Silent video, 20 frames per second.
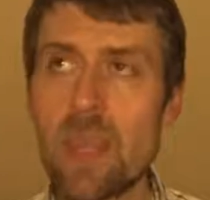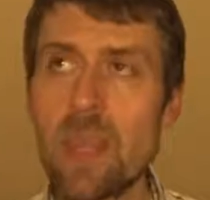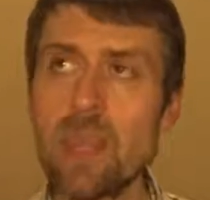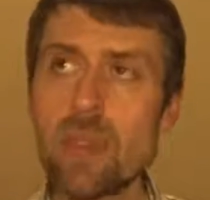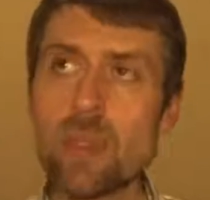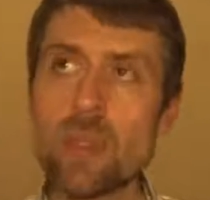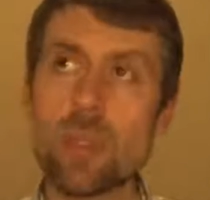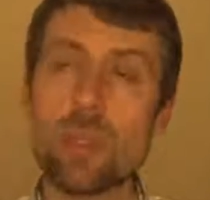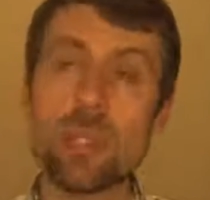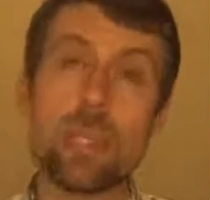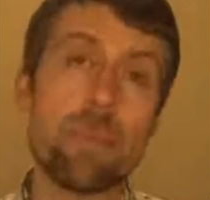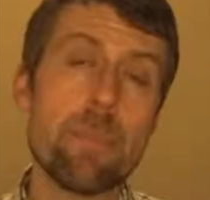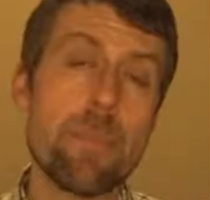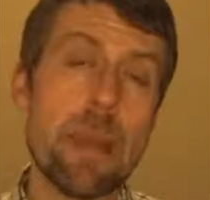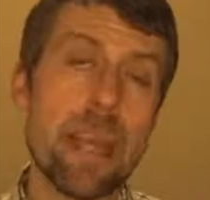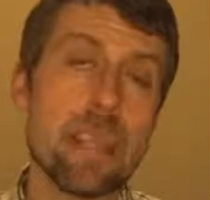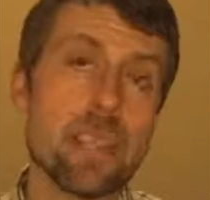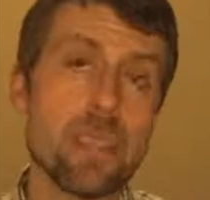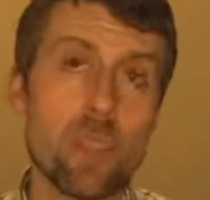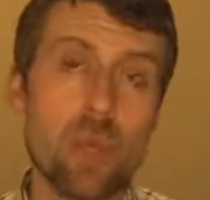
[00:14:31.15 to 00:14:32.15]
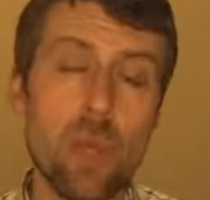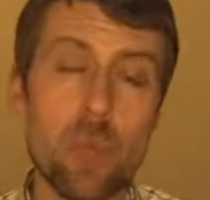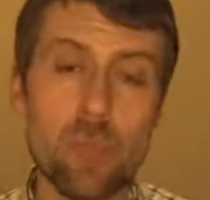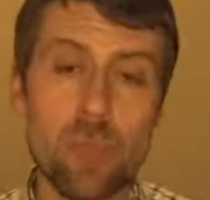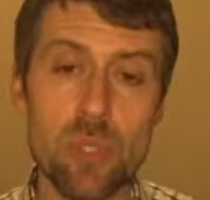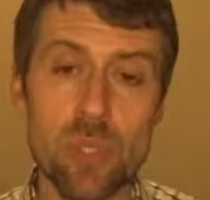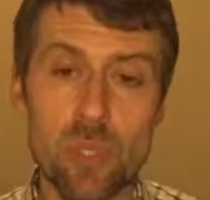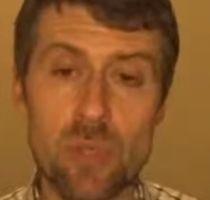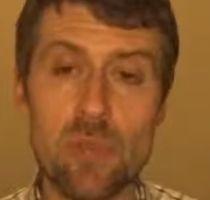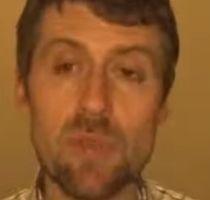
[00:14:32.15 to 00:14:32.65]
So the best
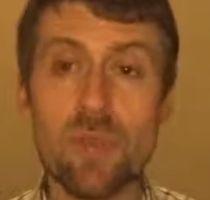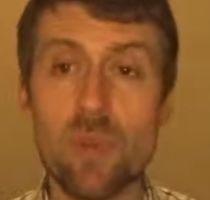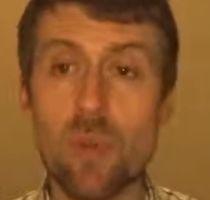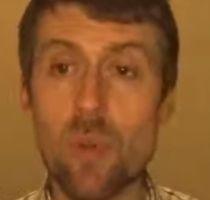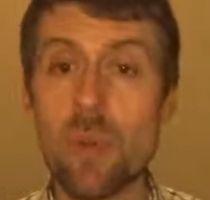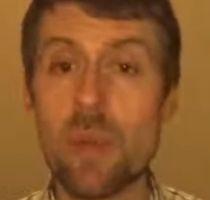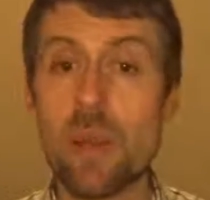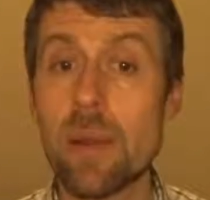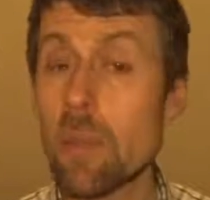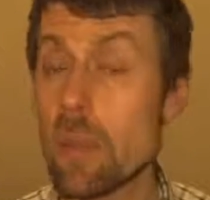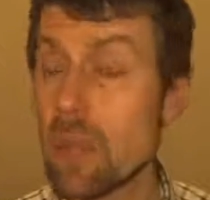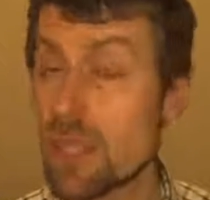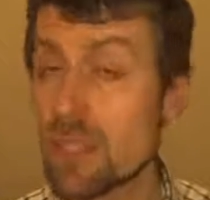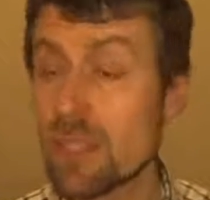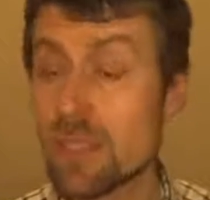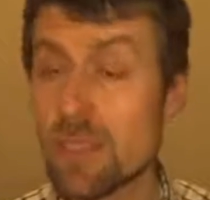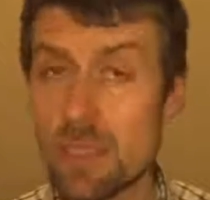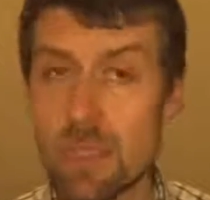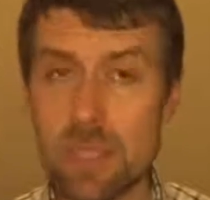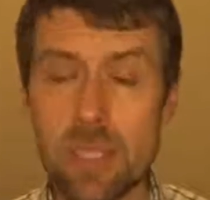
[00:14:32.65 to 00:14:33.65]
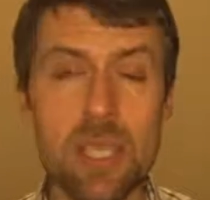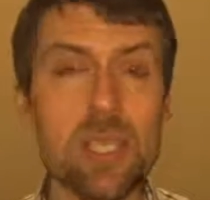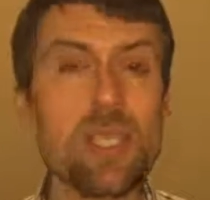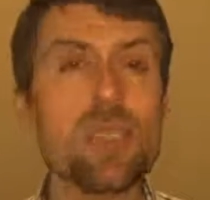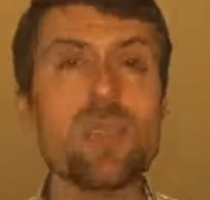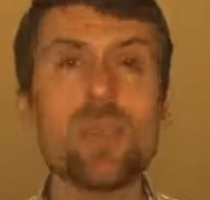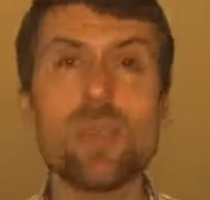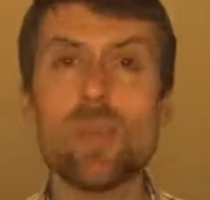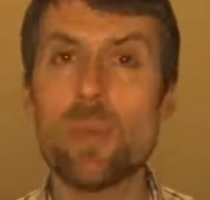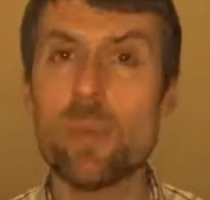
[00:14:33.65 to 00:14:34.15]
option for a business, it
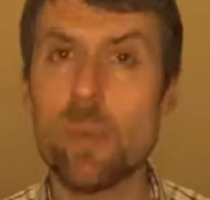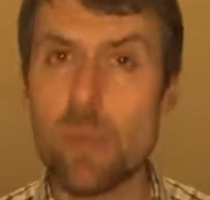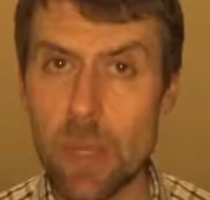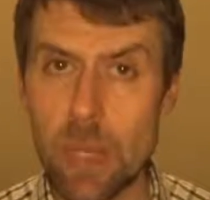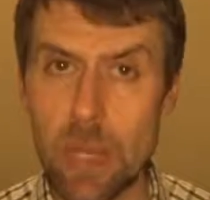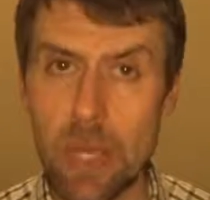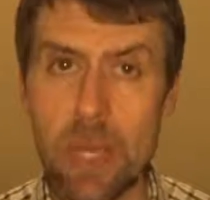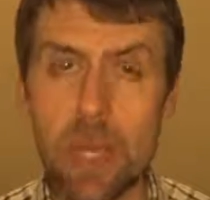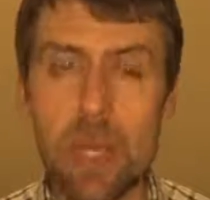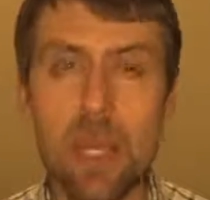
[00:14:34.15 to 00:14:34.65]
should be